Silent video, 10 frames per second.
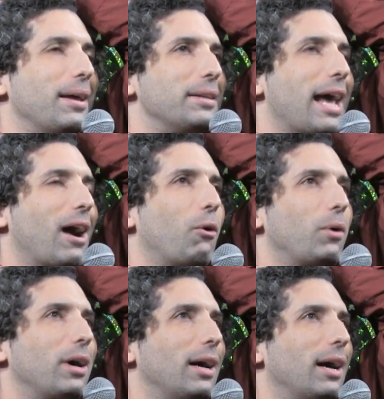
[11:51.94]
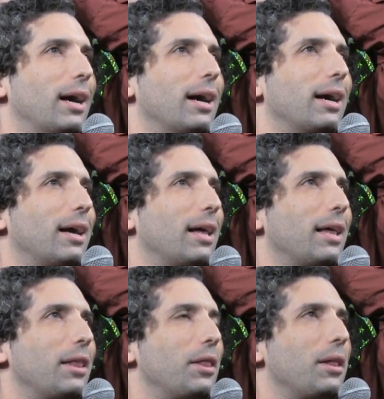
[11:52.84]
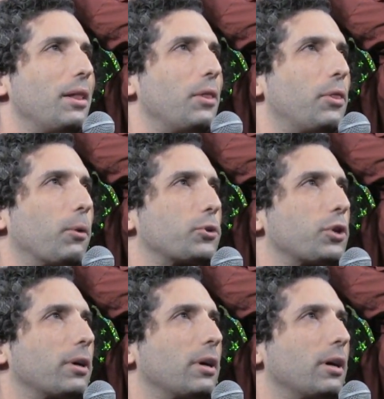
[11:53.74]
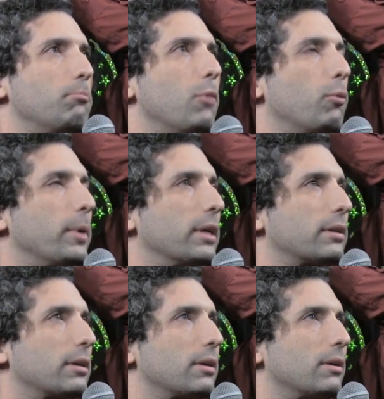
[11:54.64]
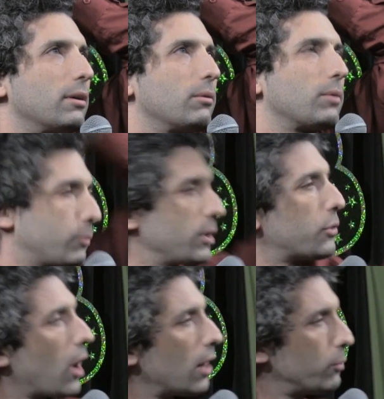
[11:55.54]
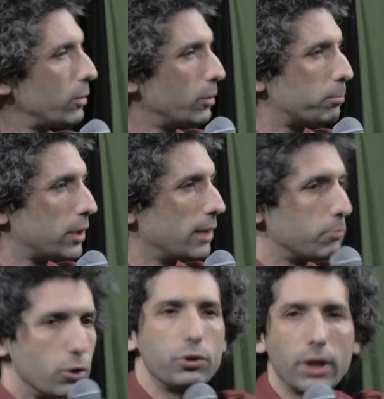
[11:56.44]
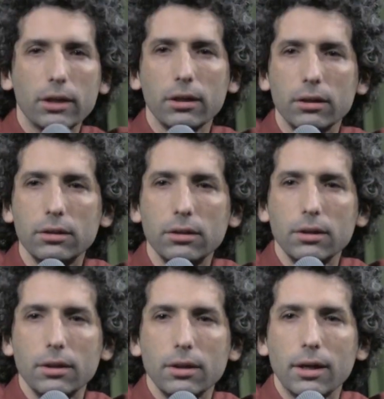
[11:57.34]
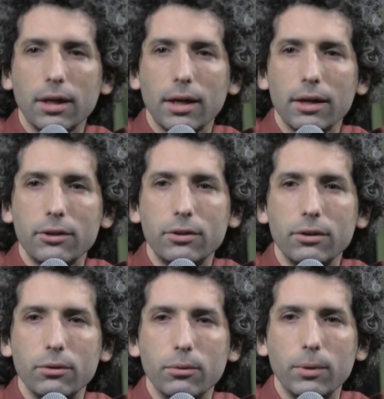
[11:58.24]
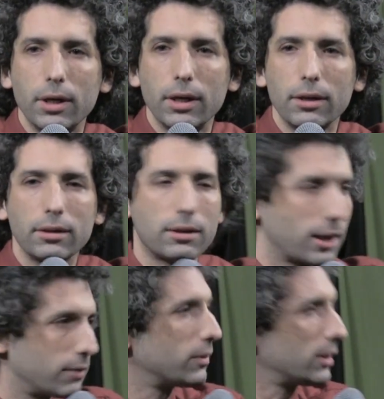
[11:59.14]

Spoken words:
Now, there was a moment, like we thought we would play music to kind of,